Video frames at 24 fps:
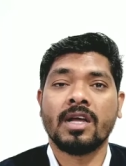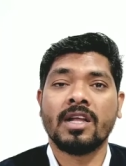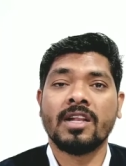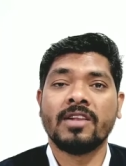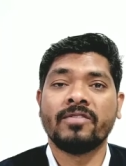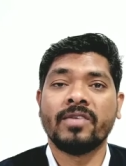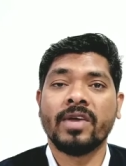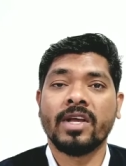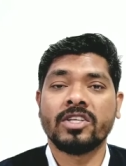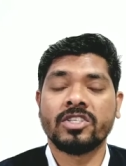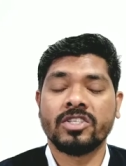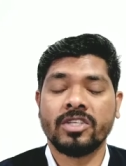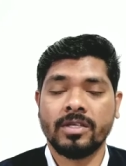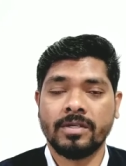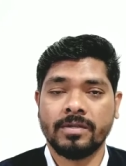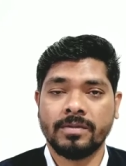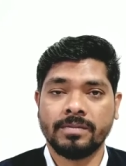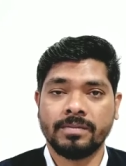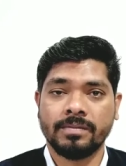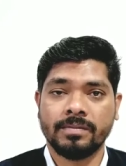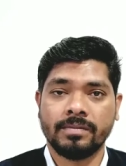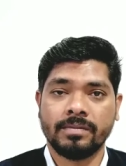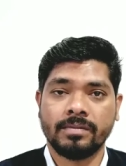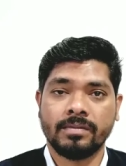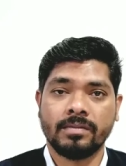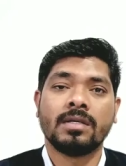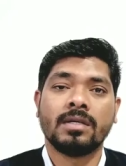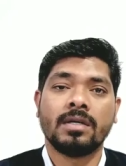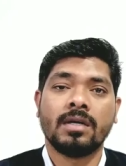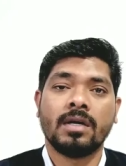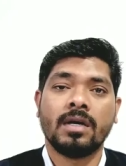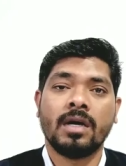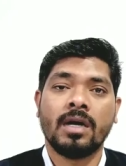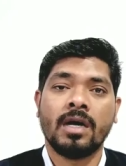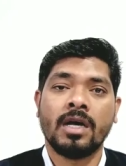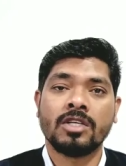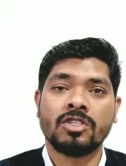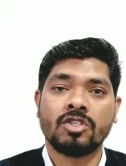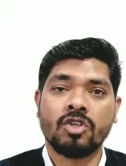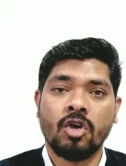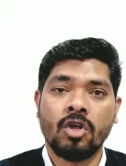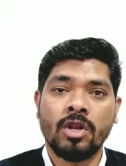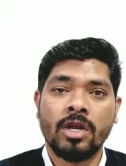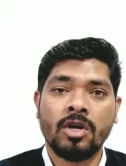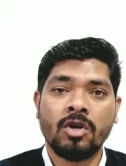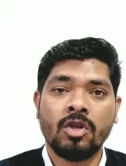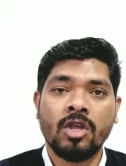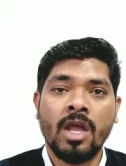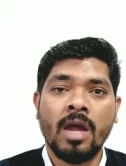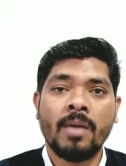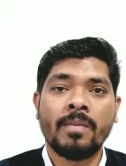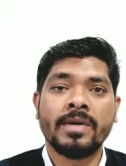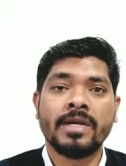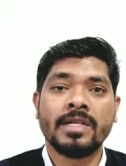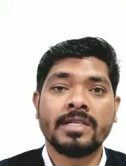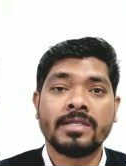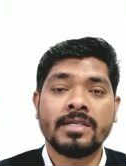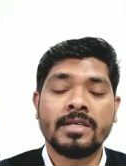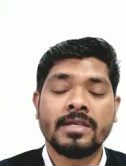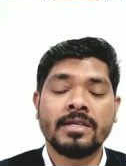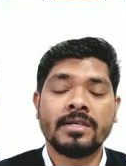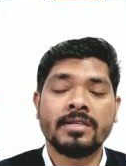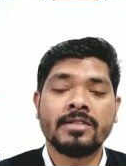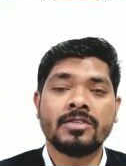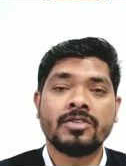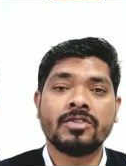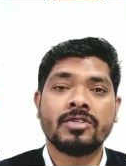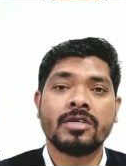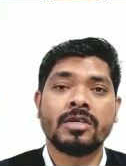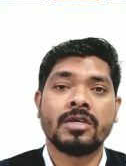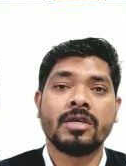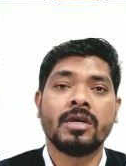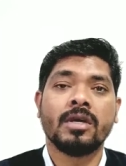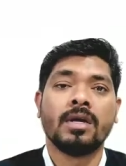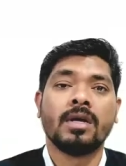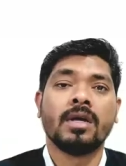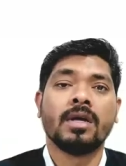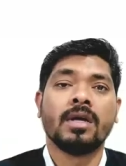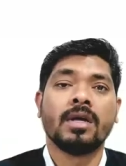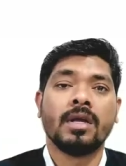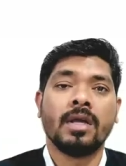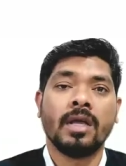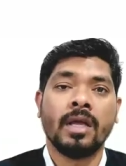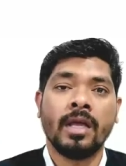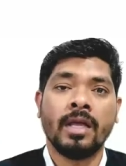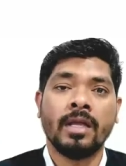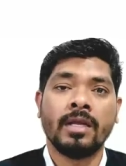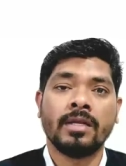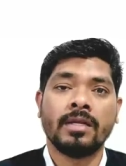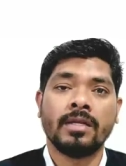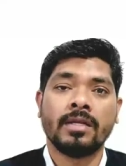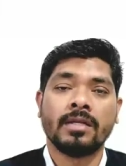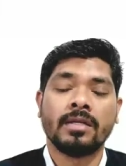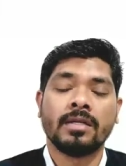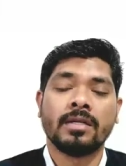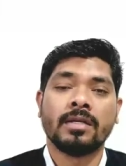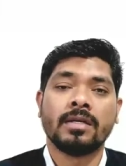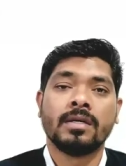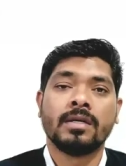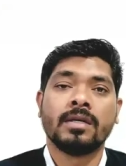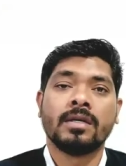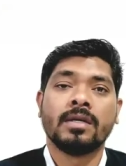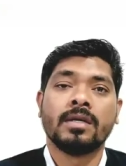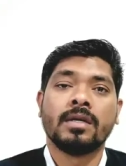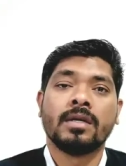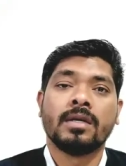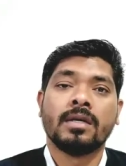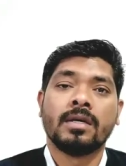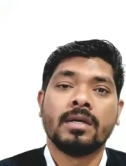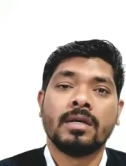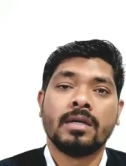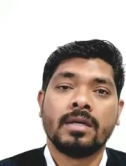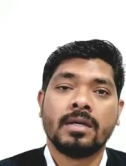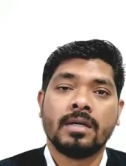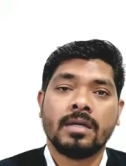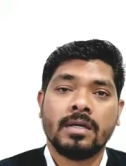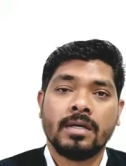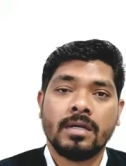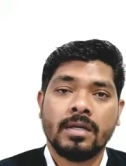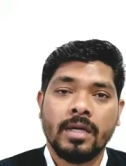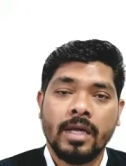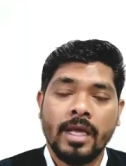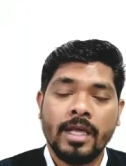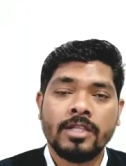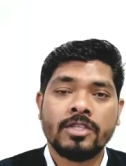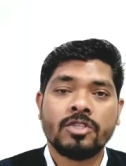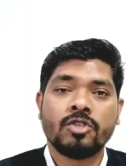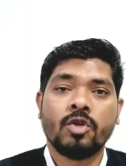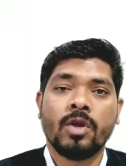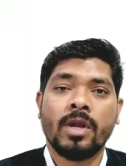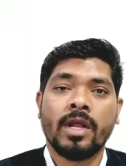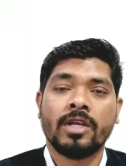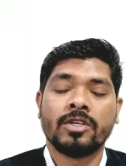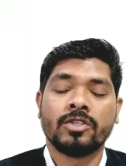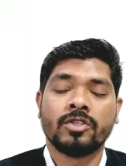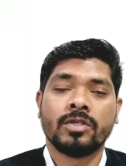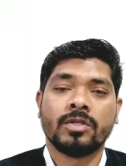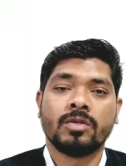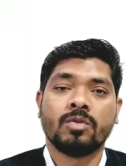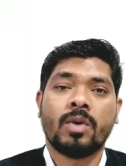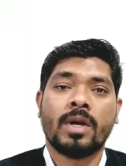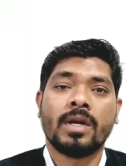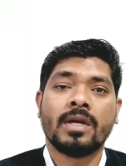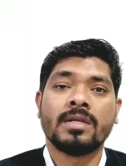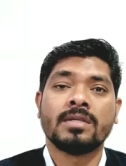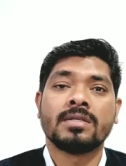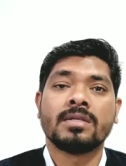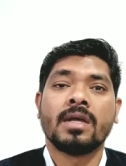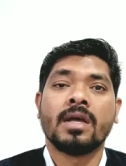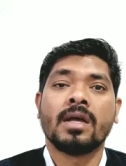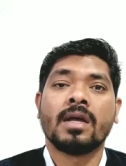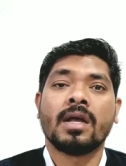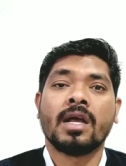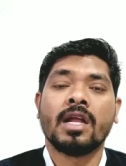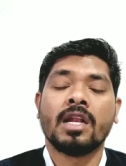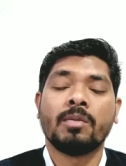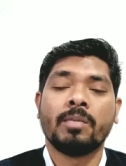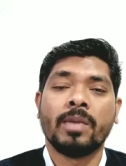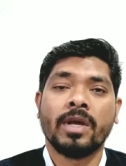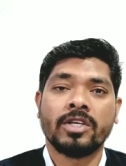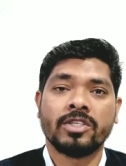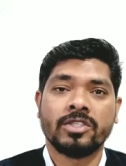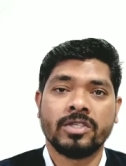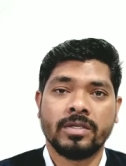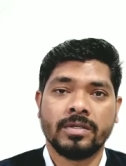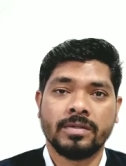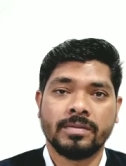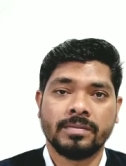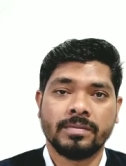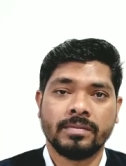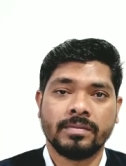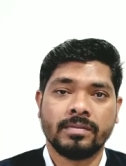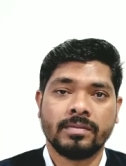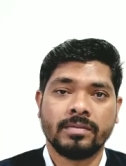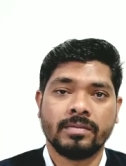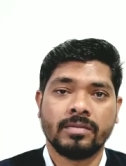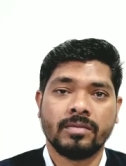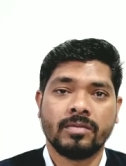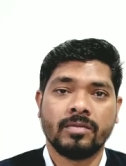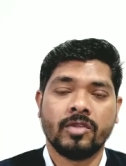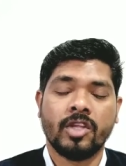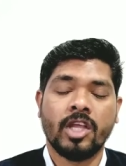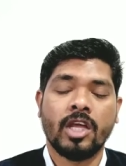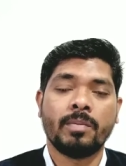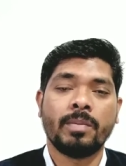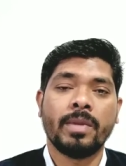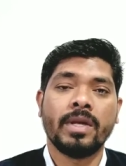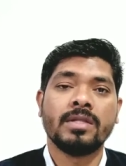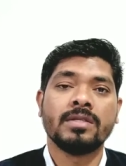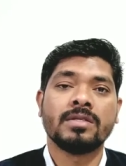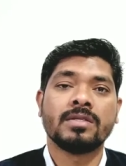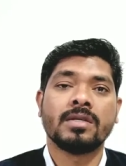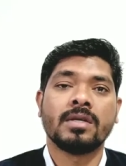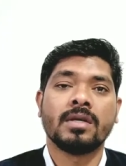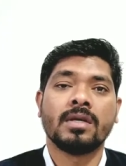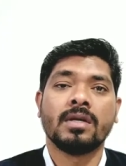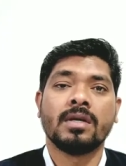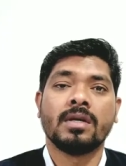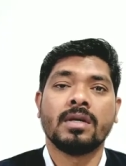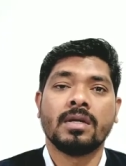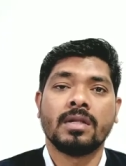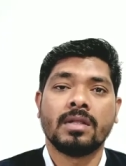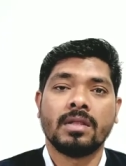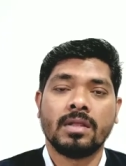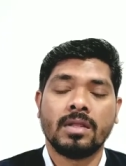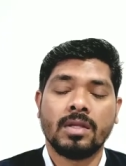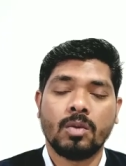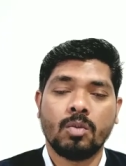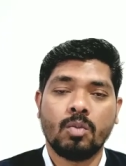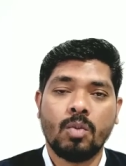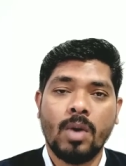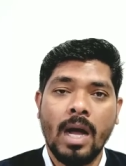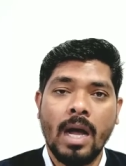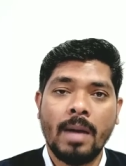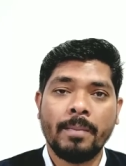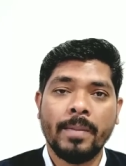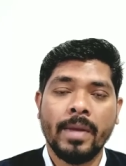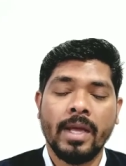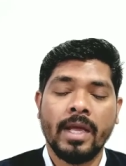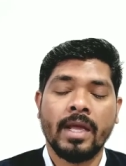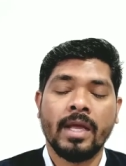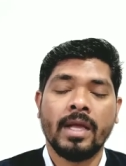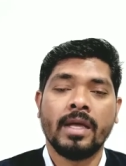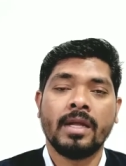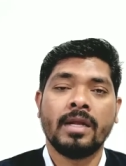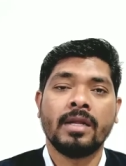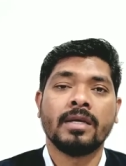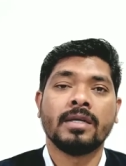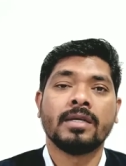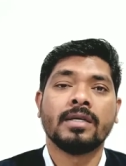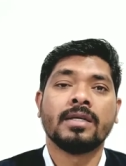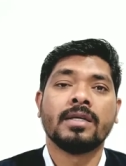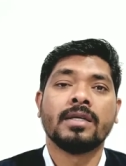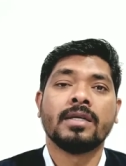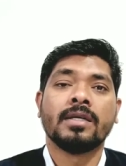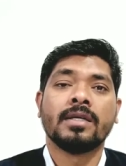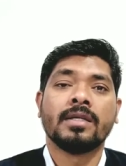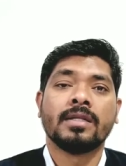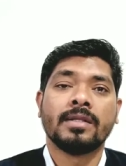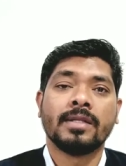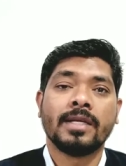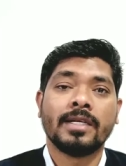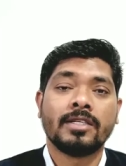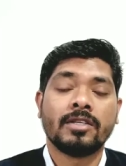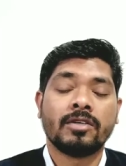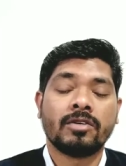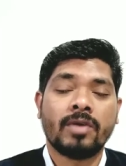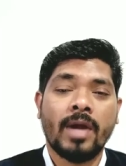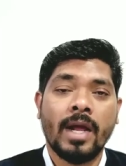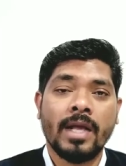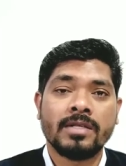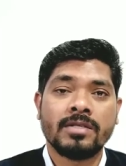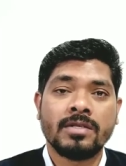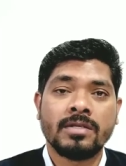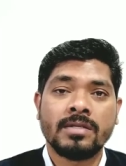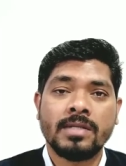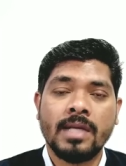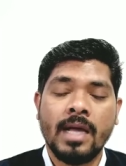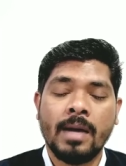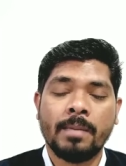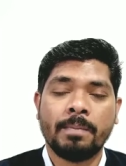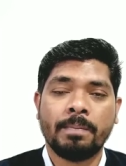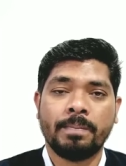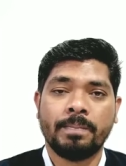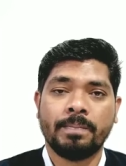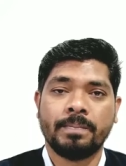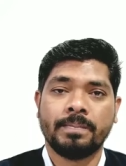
convection as already we have discussed in insolation what is convection that means the warm air that rises up